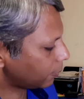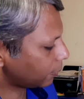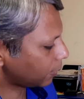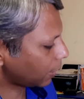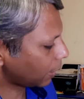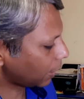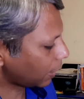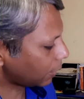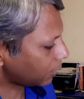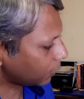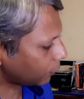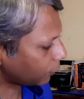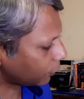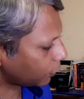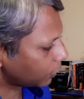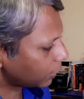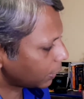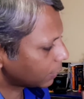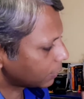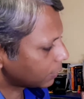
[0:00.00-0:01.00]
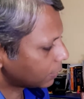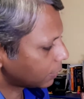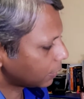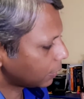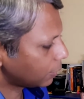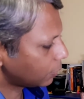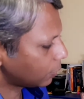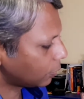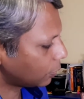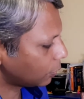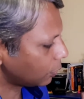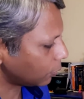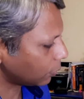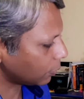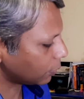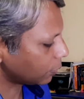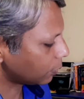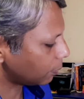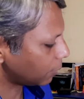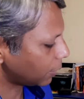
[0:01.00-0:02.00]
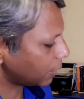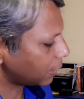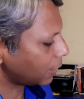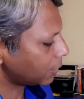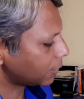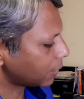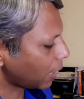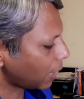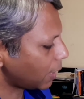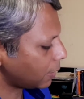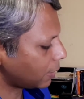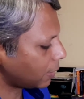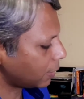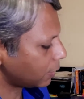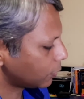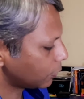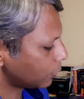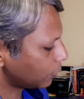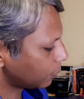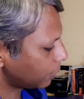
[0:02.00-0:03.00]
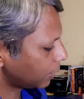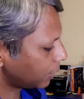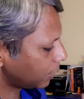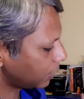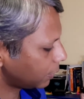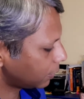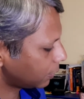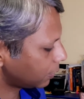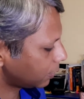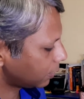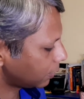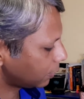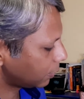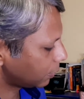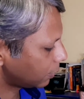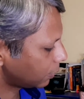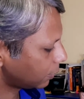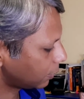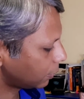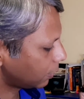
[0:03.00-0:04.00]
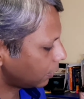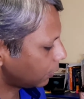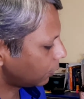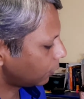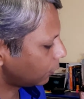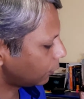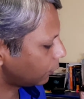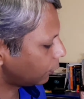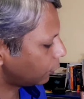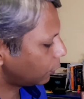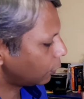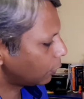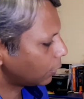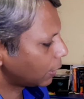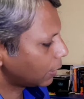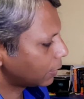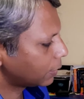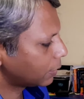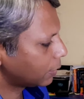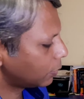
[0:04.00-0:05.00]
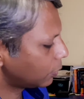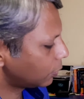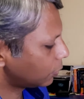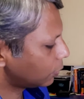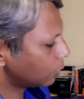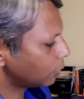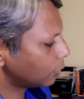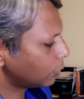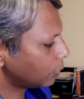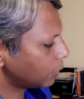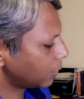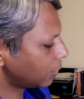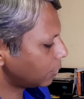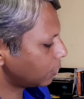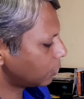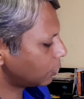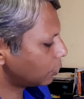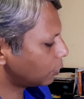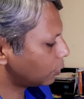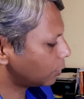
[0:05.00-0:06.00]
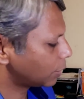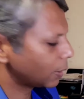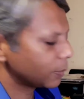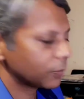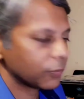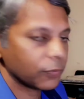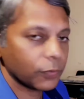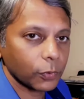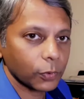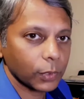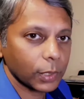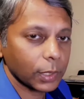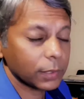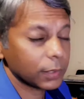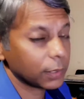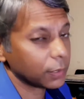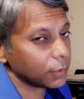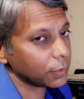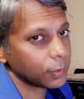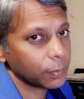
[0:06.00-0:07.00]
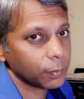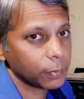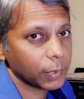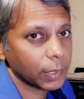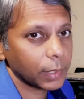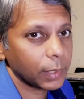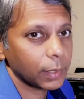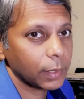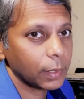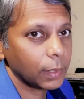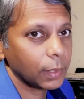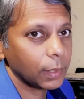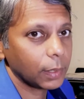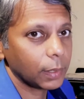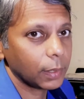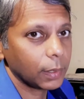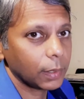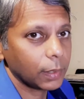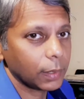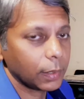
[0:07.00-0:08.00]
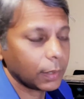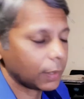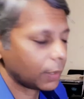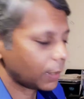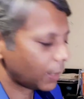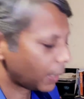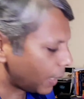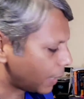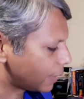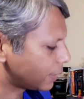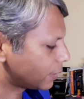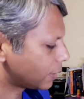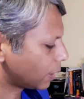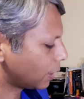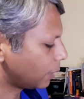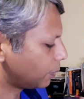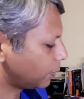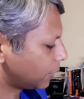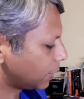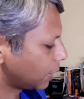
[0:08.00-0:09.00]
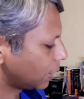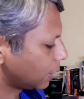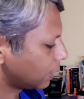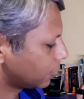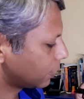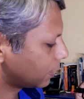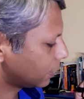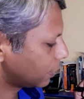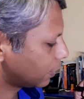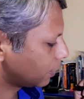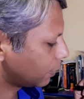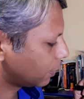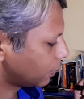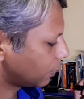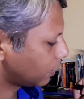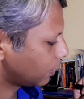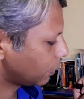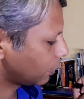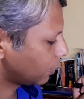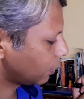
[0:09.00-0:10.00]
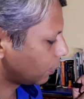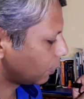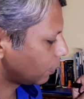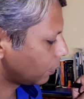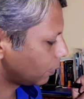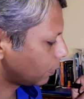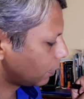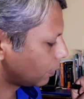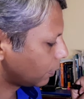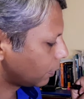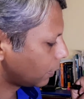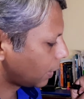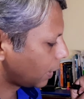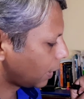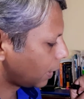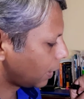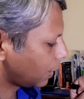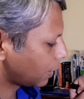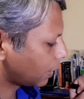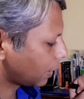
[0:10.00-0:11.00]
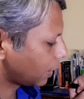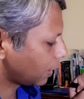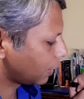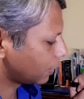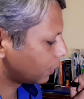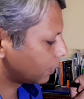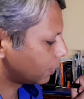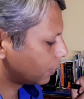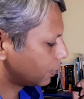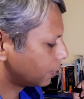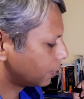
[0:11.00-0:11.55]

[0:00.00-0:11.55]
and then 4x into 2, but that's added. So plus 4x into 2, that is 2 times 4x is simply 8 times x. So 8x.